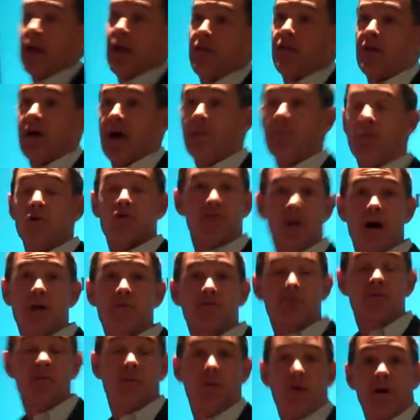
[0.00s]
I think I'm most
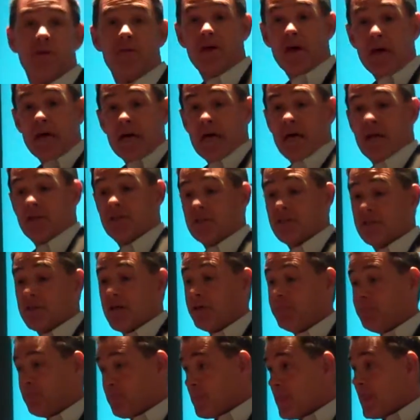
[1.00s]
comfortable with, is to
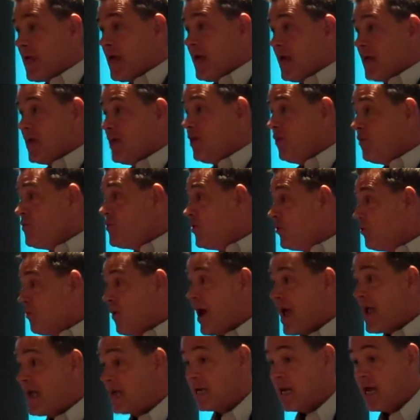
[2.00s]
say, you know, you're
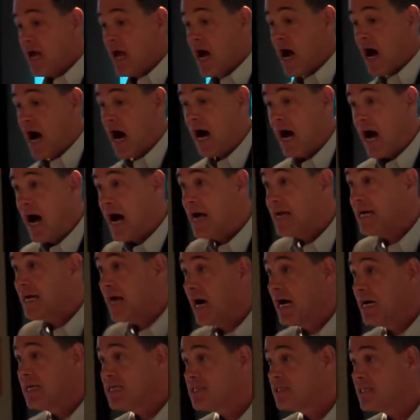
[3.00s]
right.
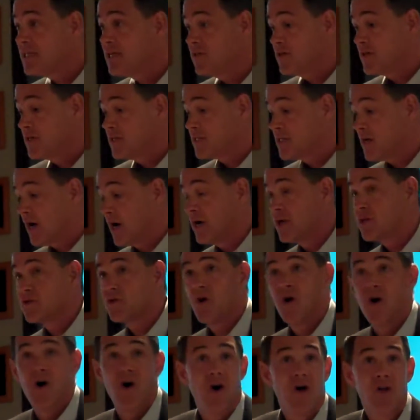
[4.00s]
I see these signs
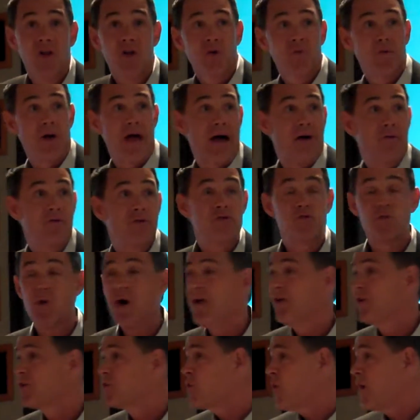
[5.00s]
all around as
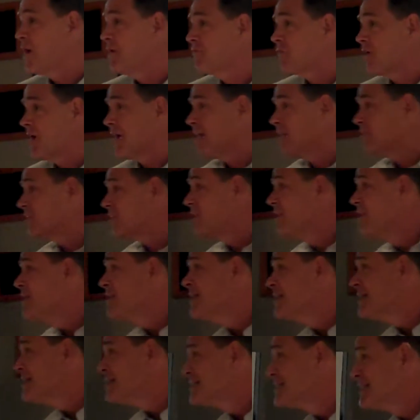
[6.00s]
well, and quite frankly,
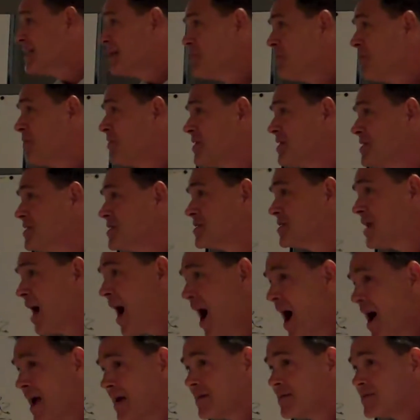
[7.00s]
some of these
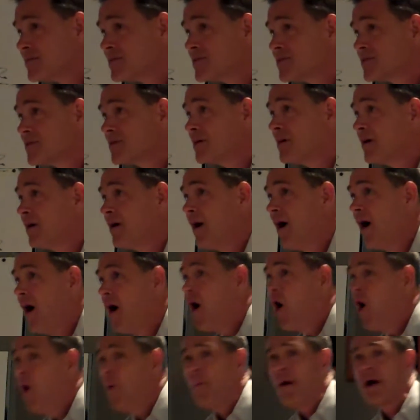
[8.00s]
signs,
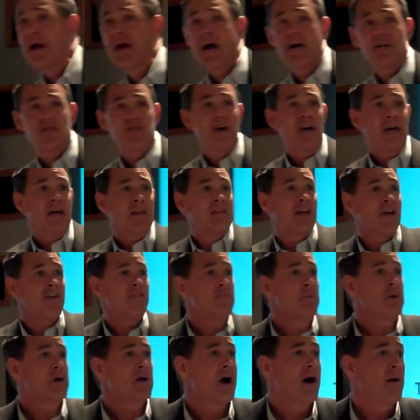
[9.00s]
oh my gosh, they've
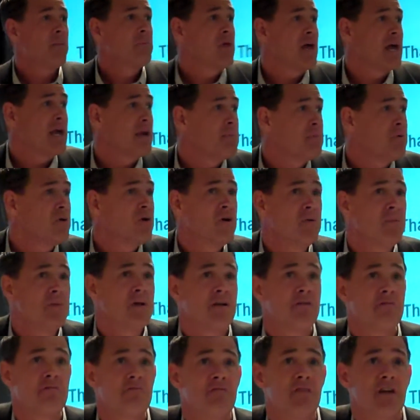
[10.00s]
become like
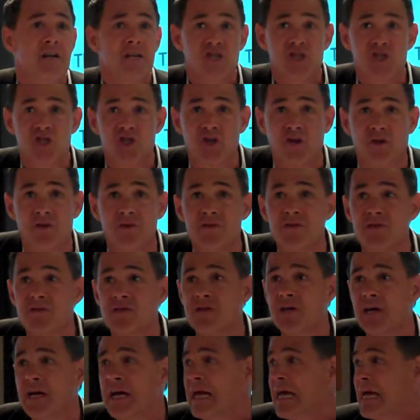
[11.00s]
permanent
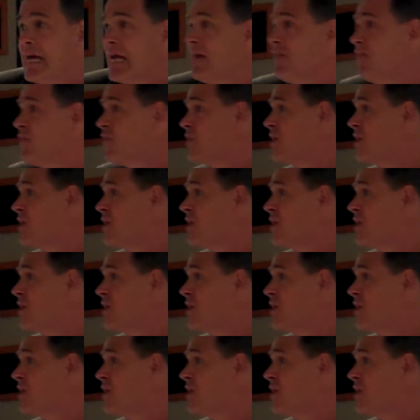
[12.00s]
fixtures in the